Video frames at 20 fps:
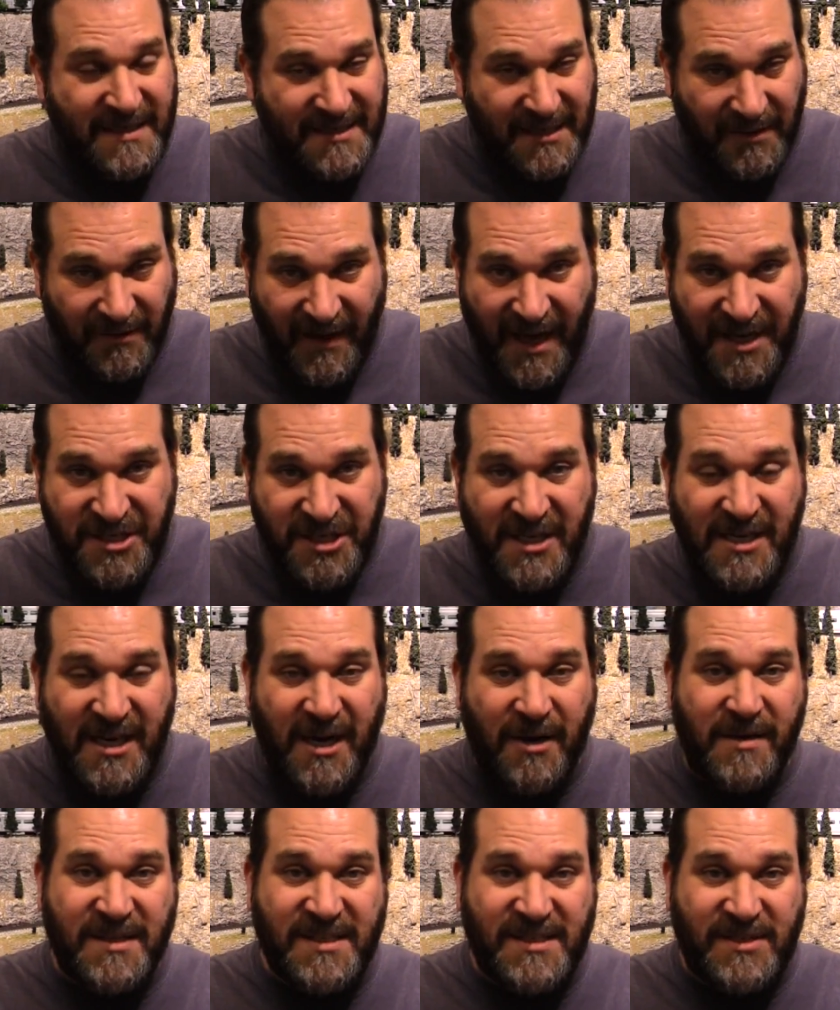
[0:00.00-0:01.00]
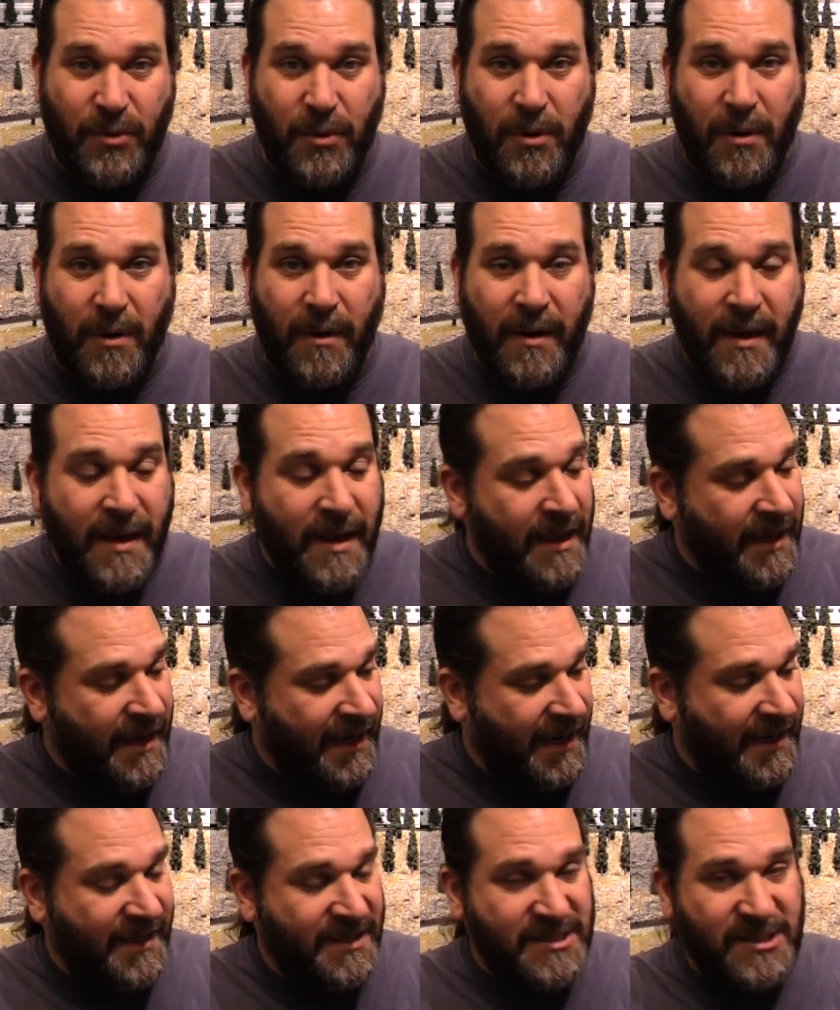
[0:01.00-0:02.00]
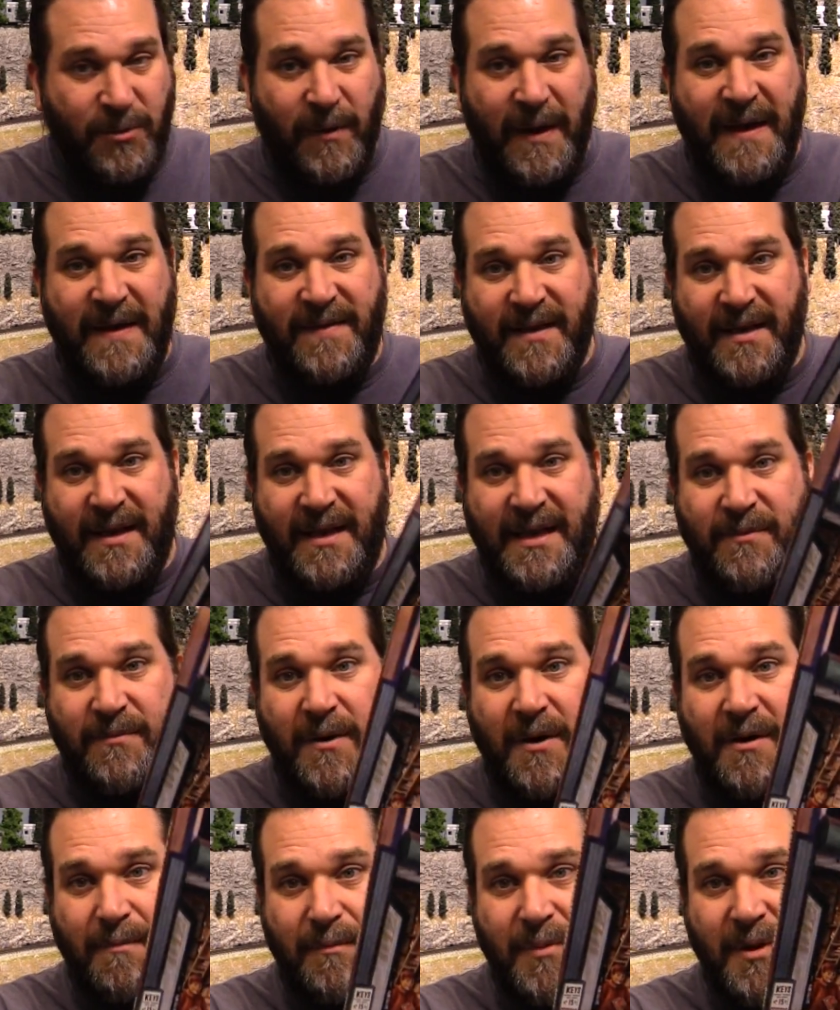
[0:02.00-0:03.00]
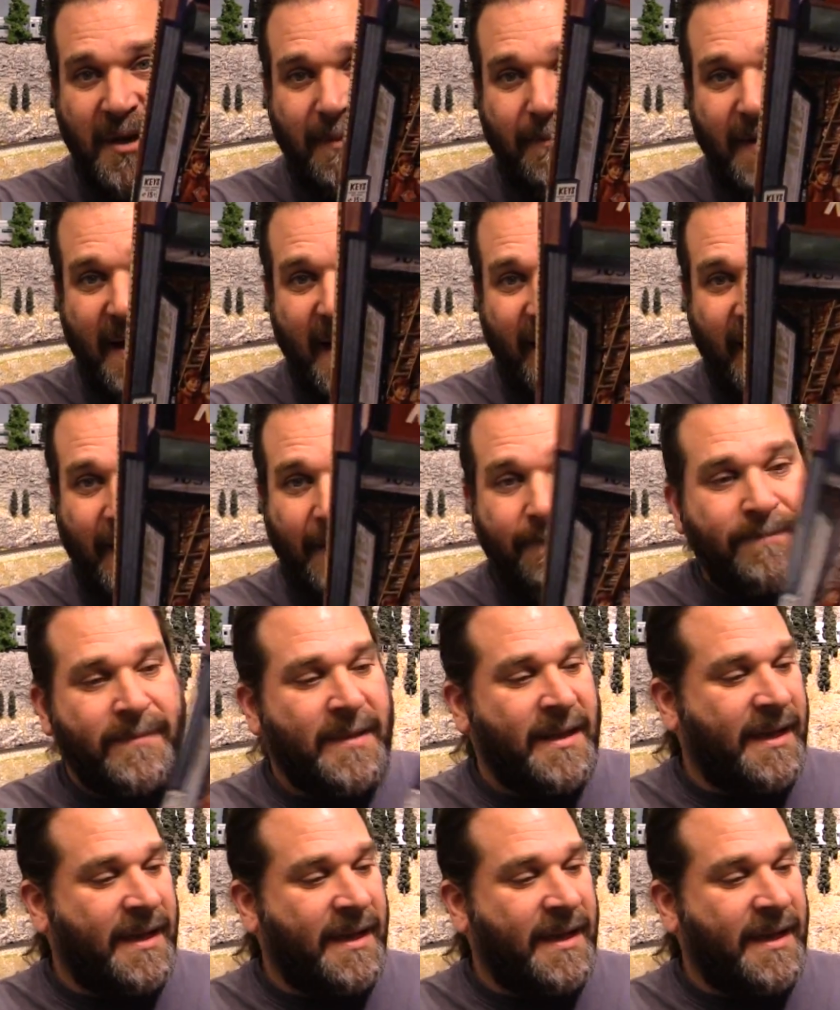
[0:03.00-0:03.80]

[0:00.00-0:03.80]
It's a legendary store, and it's great that he wrote a book about it.